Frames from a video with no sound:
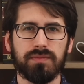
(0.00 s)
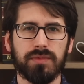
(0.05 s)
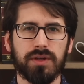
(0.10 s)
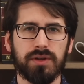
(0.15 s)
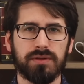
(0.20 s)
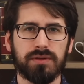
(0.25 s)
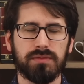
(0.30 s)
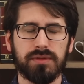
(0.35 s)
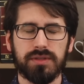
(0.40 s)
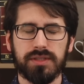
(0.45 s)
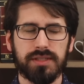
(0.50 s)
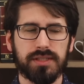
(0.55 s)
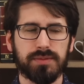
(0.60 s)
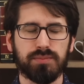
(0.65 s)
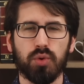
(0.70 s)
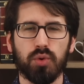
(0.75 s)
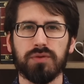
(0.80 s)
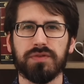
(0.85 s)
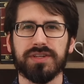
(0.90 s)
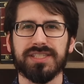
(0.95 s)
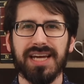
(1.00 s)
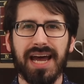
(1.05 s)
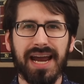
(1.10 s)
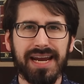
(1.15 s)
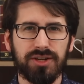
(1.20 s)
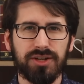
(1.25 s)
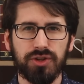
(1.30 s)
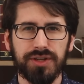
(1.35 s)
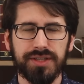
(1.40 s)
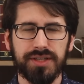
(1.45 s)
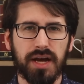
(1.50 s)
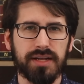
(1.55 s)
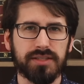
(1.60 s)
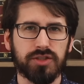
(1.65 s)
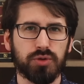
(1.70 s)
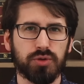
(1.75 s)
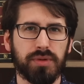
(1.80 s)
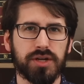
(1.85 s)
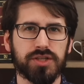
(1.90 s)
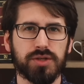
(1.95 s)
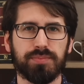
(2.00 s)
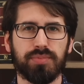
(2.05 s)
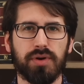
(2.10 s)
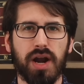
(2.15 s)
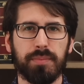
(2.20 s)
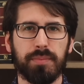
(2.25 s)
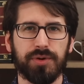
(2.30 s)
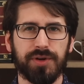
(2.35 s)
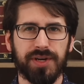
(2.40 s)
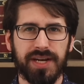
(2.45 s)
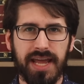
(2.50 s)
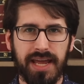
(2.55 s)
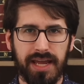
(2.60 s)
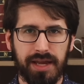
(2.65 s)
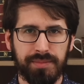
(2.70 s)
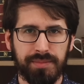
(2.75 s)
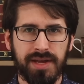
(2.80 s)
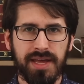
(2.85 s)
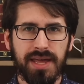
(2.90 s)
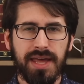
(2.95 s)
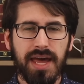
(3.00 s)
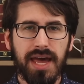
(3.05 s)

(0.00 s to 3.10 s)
there, this is more of a title and not so much a proper name,